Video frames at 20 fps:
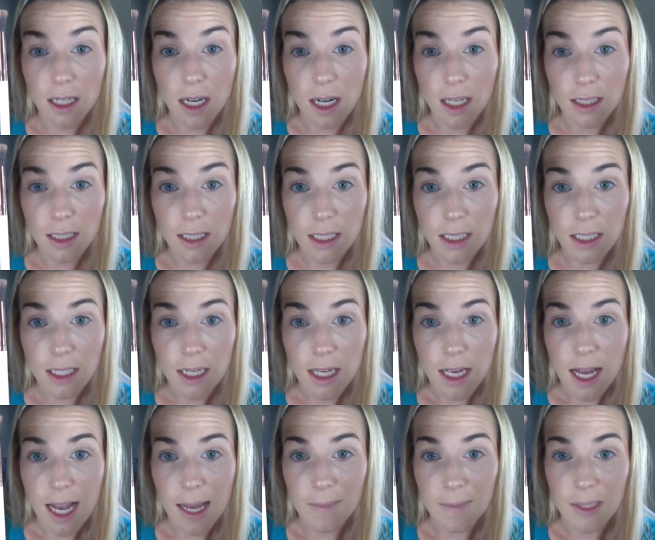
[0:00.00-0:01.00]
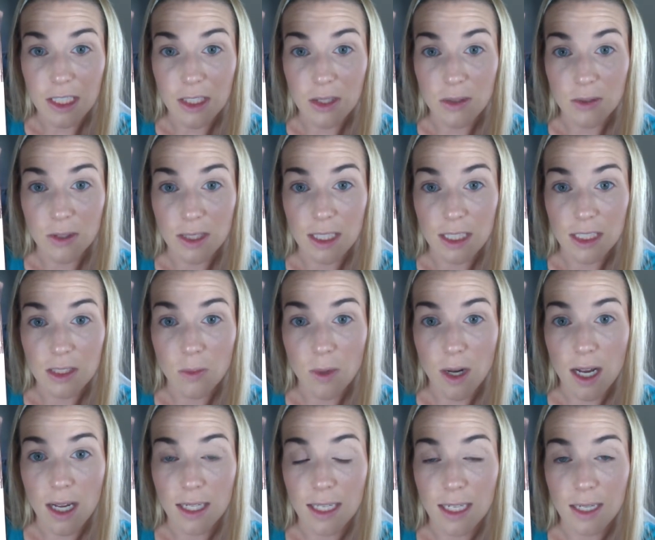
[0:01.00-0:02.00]
color, I'm going to use this
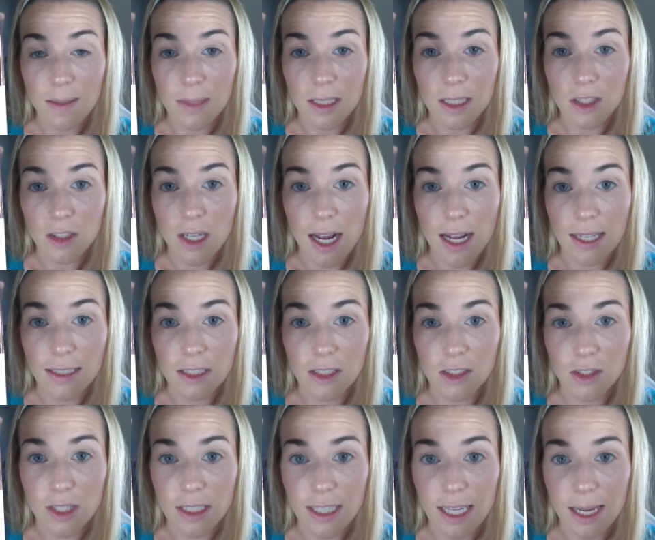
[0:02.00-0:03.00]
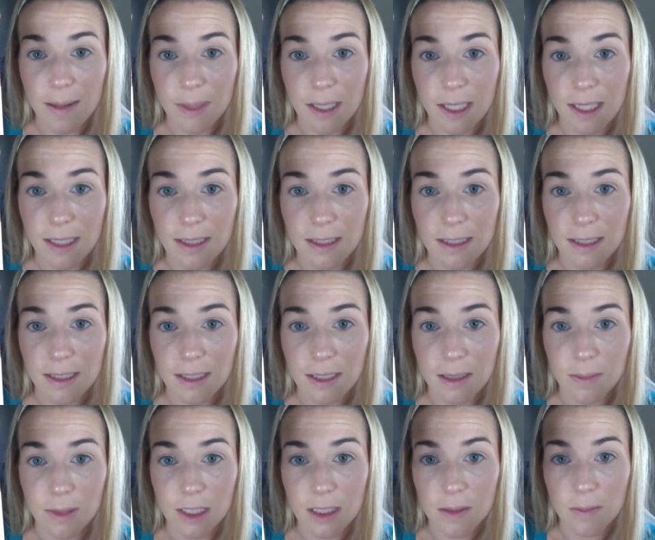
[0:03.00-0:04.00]
one, and I'm going to concentrate that because it's a little
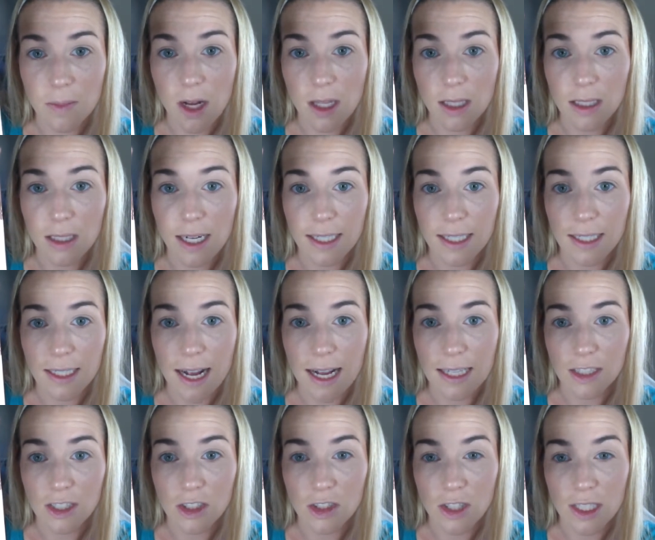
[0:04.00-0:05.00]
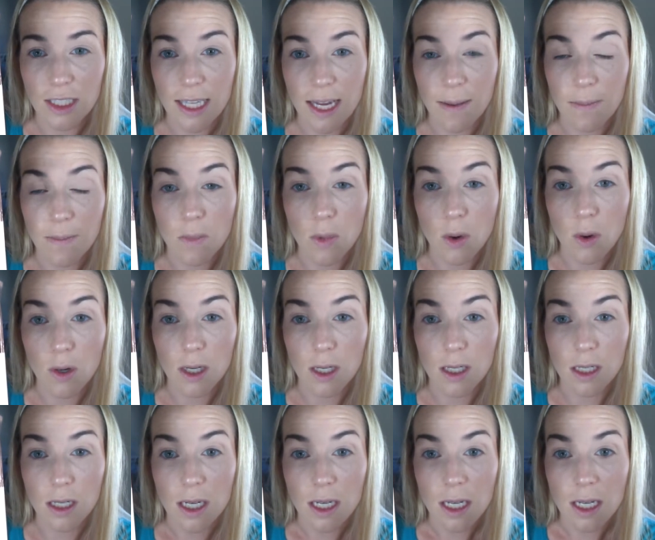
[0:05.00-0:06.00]
bit smaller. I can concentrate that
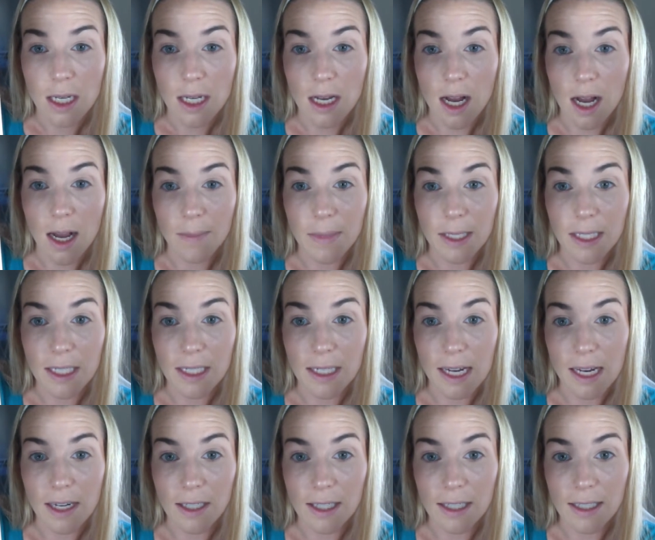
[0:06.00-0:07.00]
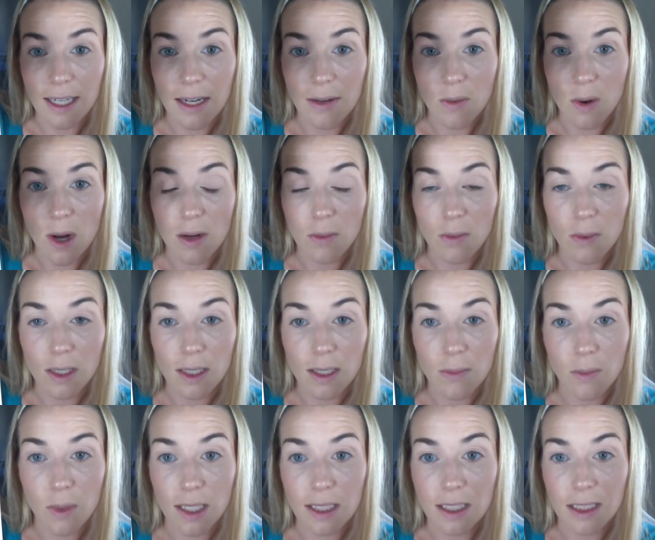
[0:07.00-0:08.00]
more in an area that I want, where I
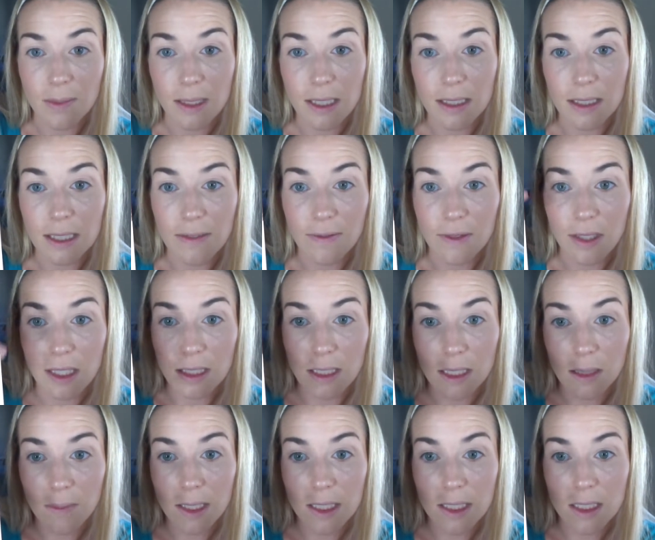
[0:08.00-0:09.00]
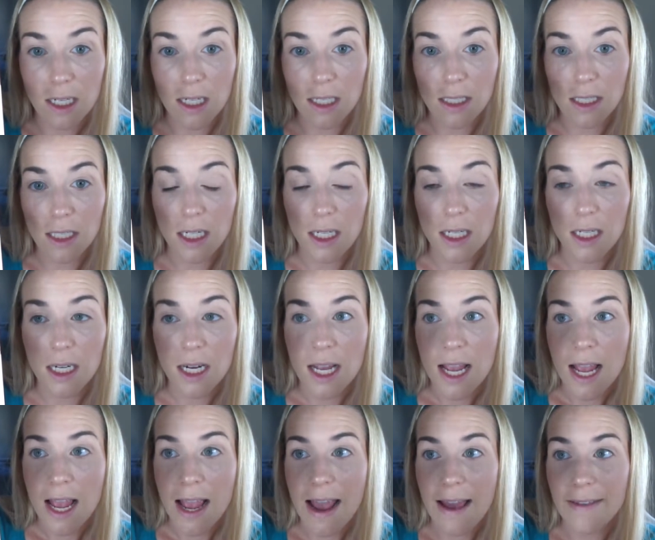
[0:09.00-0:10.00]
want it to be even a little bit darker.
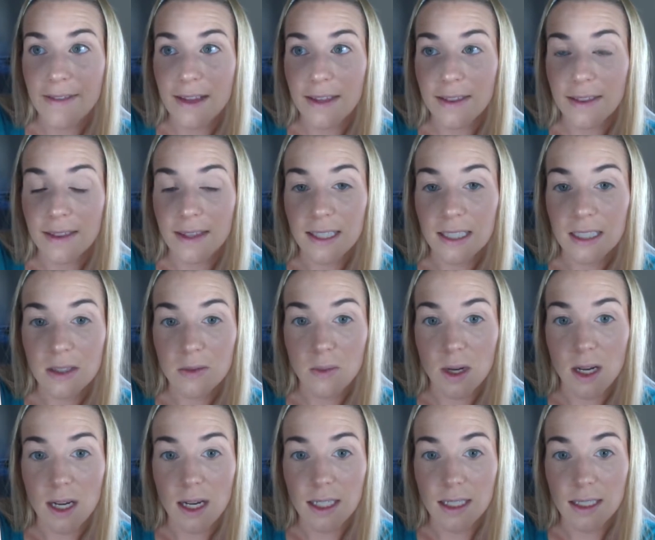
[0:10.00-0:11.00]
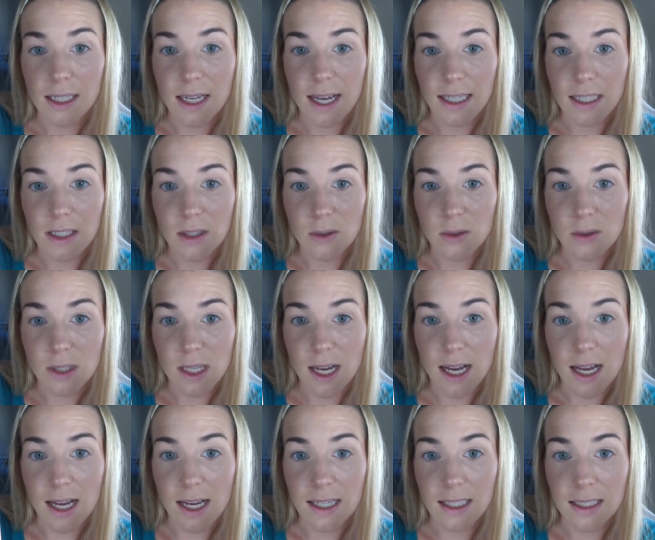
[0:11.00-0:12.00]
And then this one I use
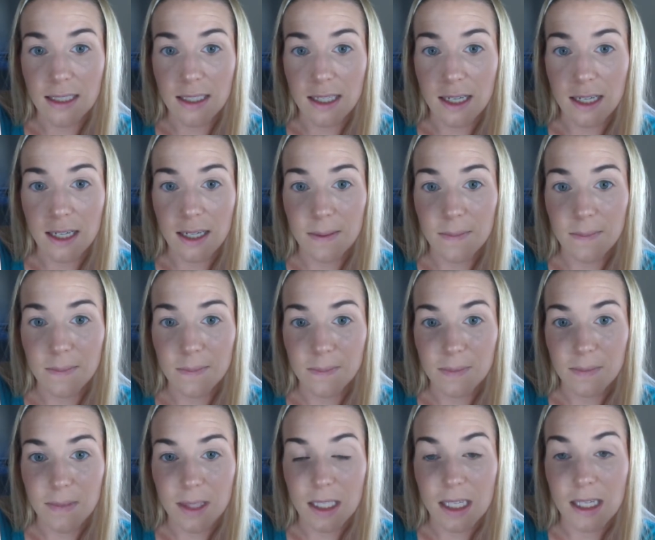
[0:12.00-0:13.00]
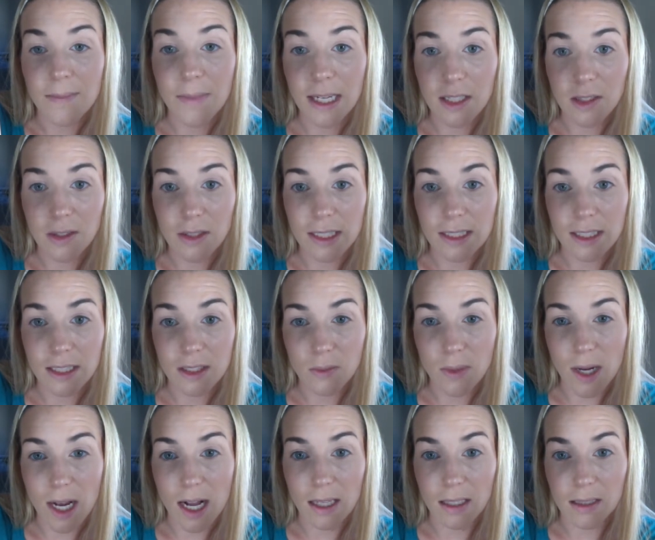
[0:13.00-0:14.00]
on in my crease as
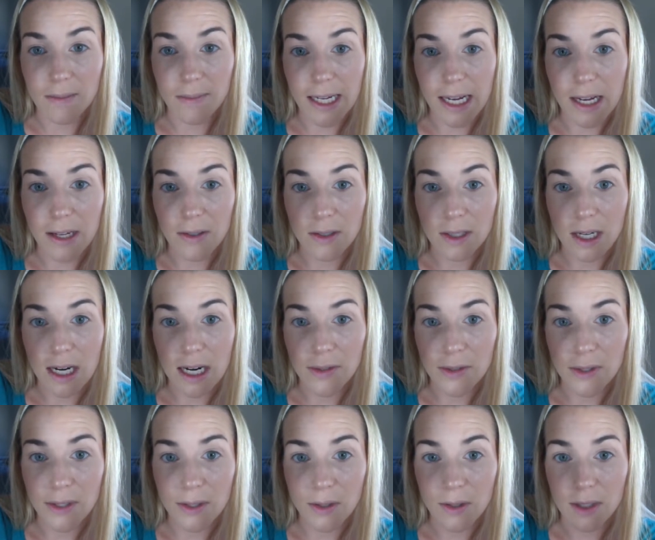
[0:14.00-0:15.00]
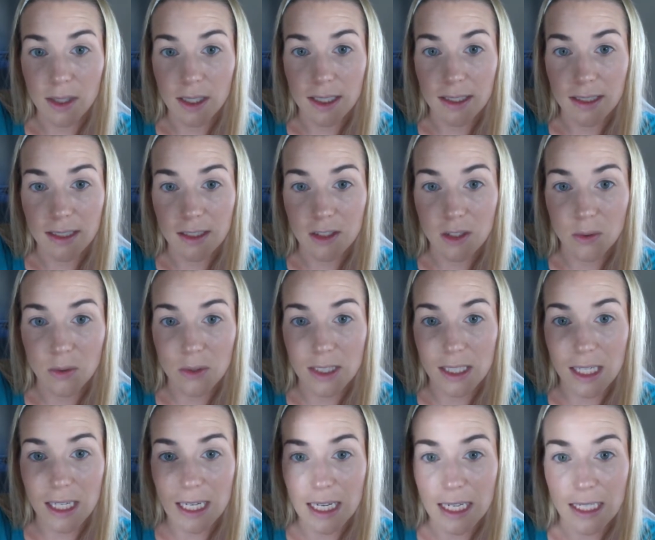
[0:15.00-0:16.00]
well, or my outer corner, because it's so
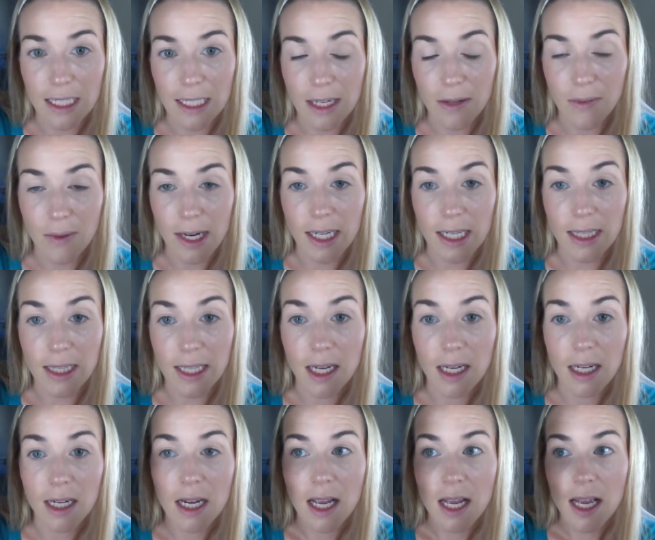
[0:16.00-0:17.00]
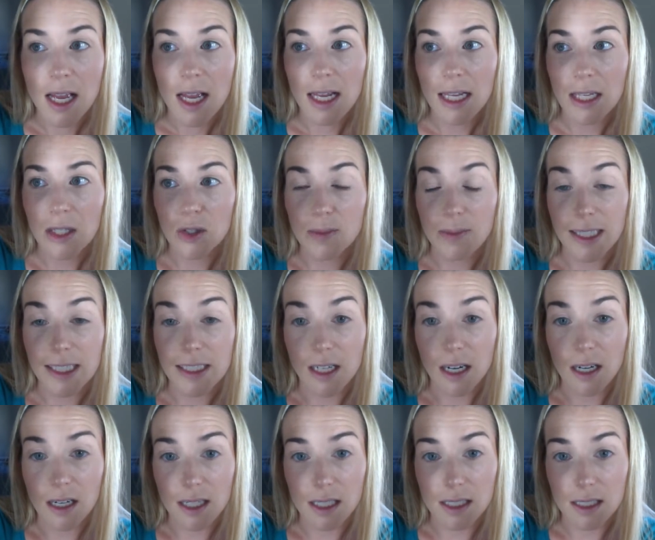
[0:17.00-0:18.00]
skinny, it can get right in there. I use my
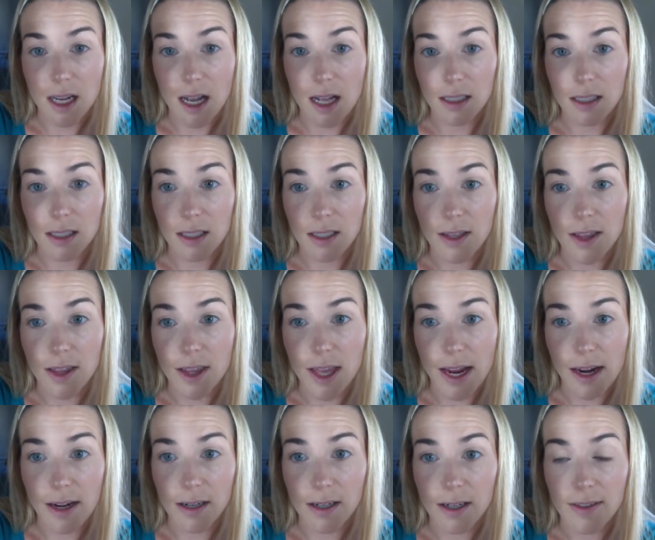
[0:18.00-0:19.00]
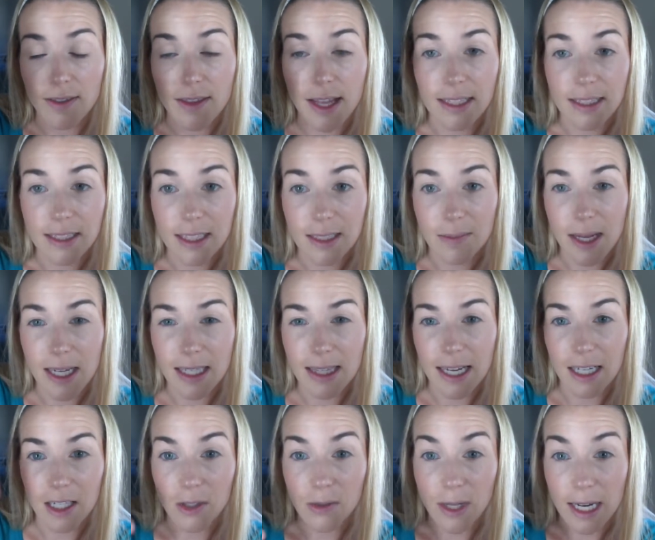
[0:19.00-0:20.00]
darkest color there. That's going to make
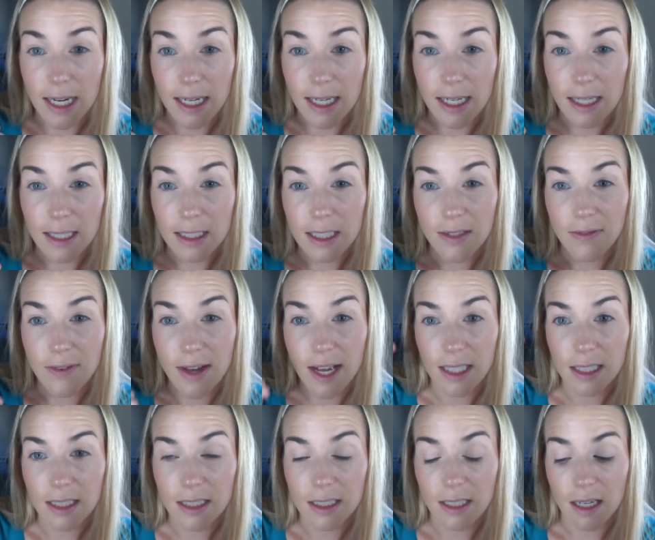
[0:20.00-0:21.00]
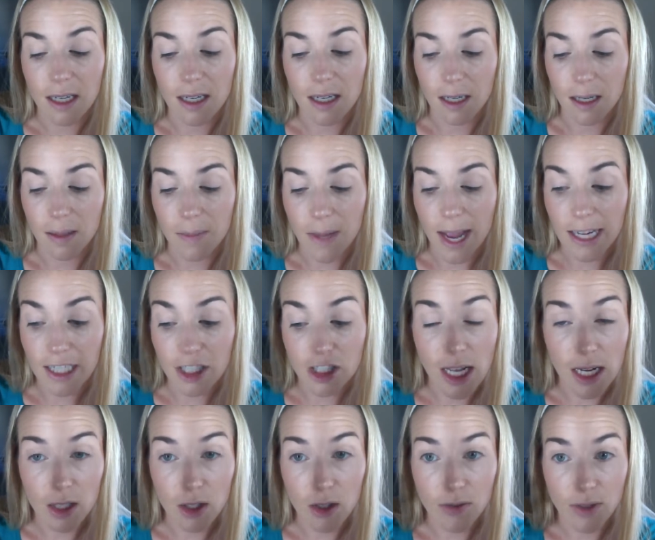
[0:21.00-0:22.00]
that gradient effect
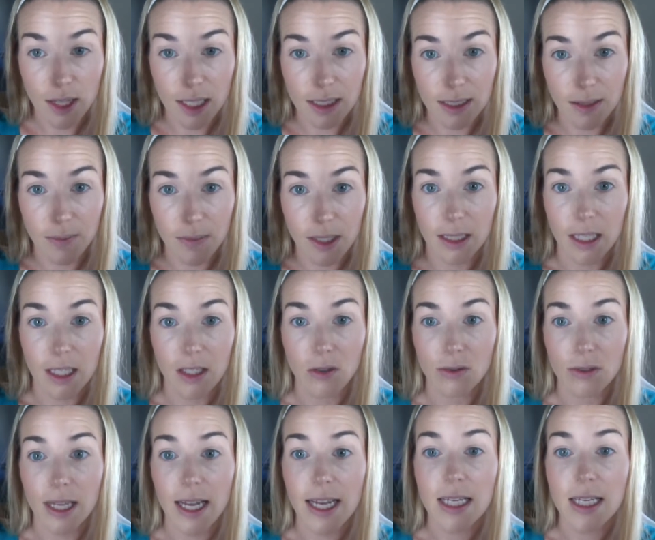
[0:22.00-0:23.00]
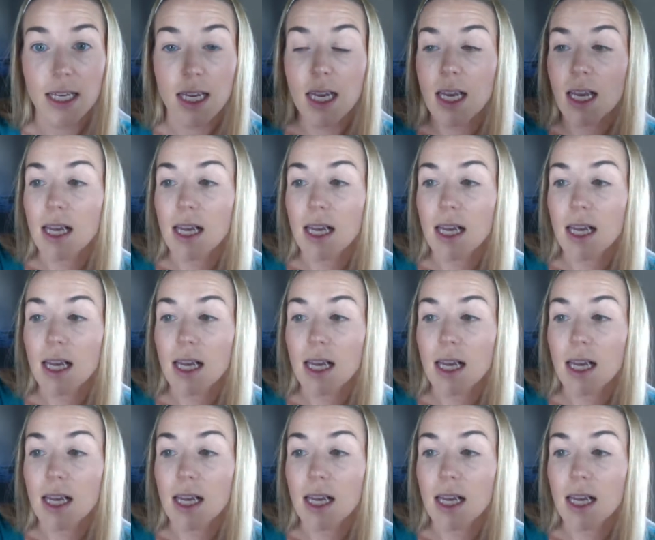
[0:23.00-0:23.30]
eyeshadow, if that's something that you like.